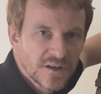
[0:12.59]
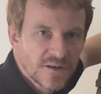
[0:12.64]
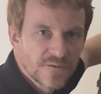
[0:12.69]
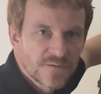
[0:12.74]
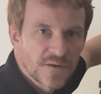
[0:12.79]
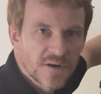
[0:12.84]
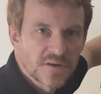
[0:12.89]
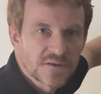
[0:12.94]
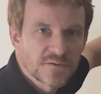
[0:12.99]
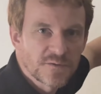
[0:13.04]
For
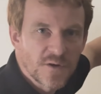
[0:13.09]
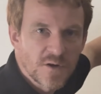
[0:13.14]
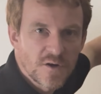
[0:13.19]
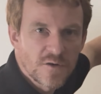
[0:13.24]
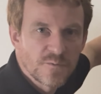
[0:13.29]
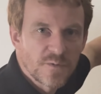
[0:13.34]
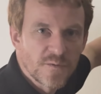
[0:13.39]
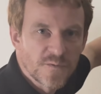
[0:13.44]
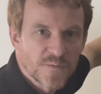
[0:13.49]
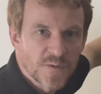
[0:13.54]
those of you
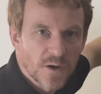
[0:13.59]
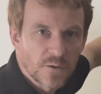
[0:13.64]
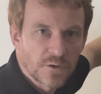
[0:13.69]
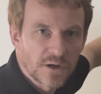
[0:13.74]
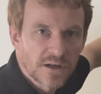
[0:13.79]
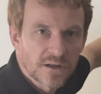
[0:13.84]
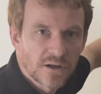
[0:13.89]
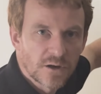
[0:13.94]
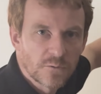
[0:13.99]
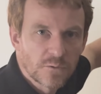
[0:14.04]
who've been
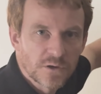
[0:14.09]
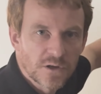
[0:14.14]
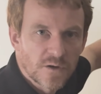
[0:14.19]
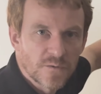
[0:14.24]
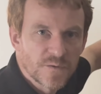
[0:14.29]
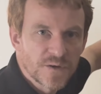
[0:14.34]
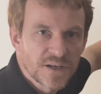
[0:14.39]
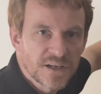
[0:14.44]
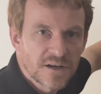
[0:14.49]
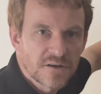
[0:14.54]
following along with our
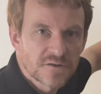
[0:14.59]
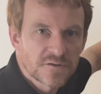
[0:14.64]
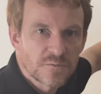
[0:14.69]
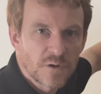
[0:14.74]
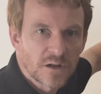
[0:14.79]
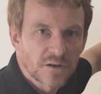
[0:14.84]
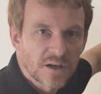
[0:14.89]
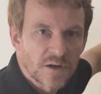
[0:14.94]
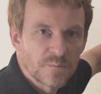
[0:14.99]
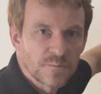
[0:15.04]
videos,
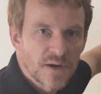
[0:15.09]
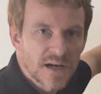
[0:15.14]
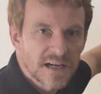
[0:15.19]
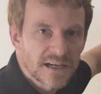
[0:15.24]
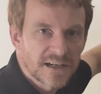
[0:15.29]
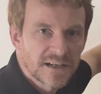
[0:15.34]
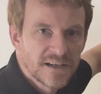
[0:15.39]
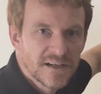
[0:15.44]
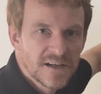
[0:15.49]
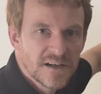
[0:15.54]
welcome
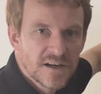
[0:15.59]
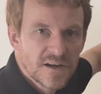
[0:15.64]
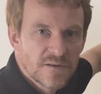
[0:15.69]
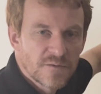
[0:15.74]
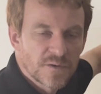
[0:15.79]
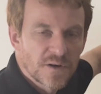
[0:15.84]
back.